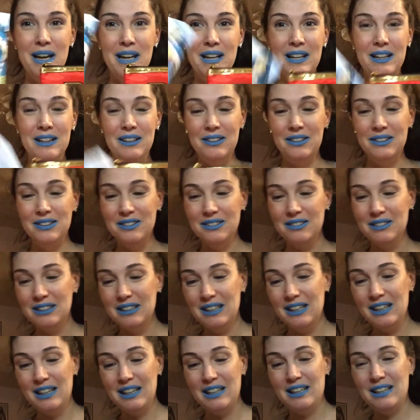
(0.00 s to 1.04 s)
my little
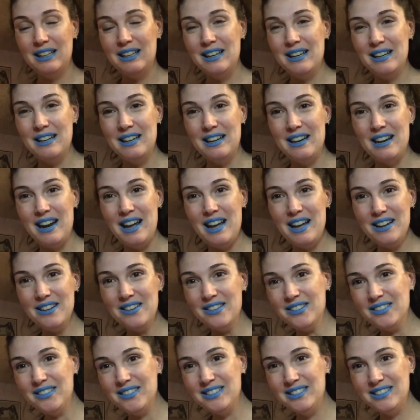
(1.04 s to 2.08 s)

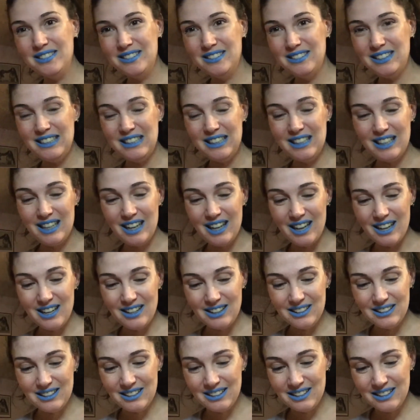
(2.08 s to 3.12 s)
nail
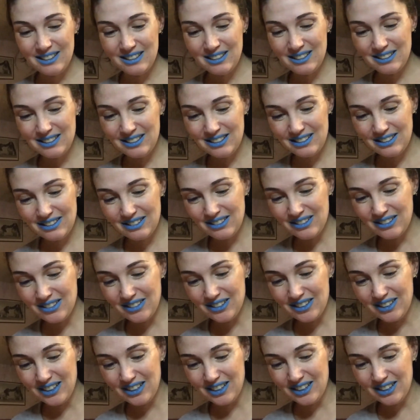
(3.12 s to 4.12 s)
decals in there too